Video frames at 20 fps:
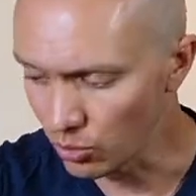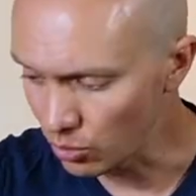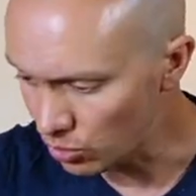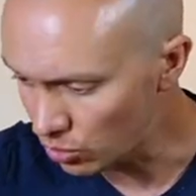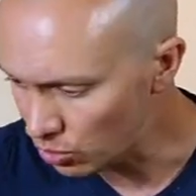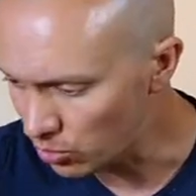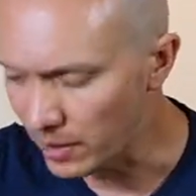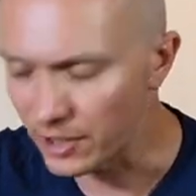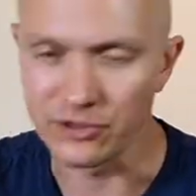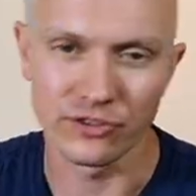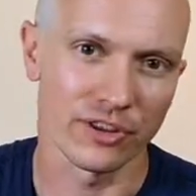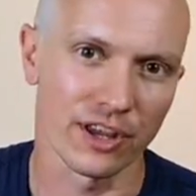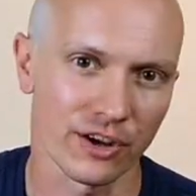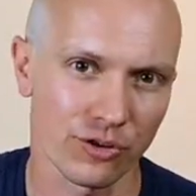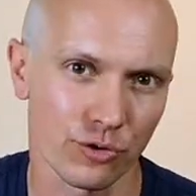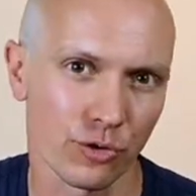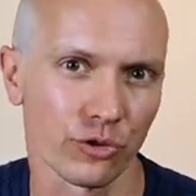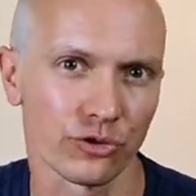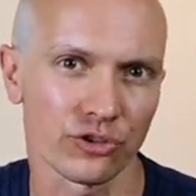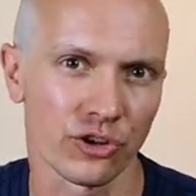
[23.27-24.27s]
all the way to their
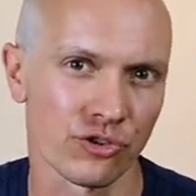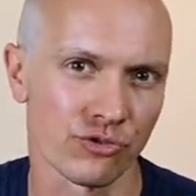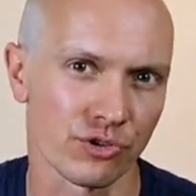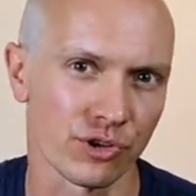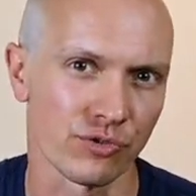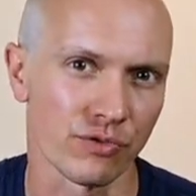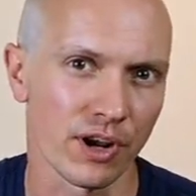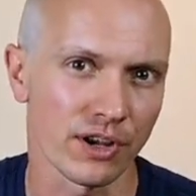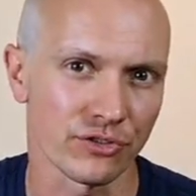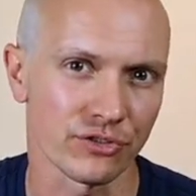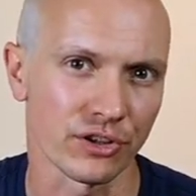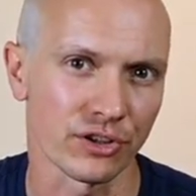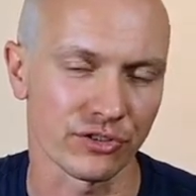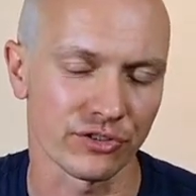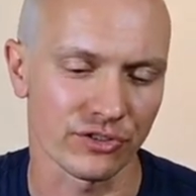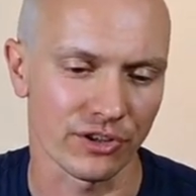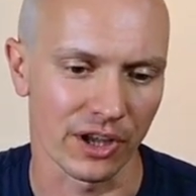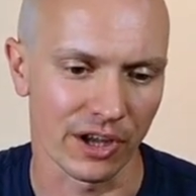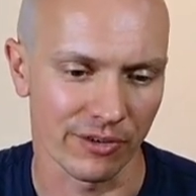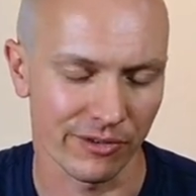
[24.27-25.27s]
cross-country racing
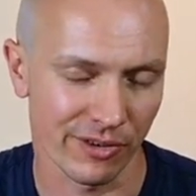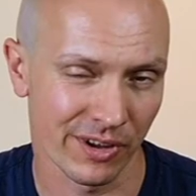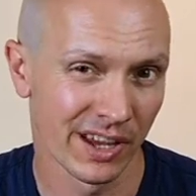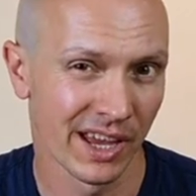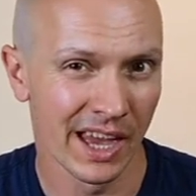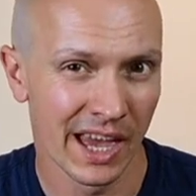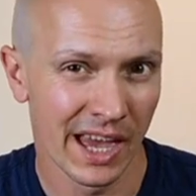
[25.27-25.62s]
stuff.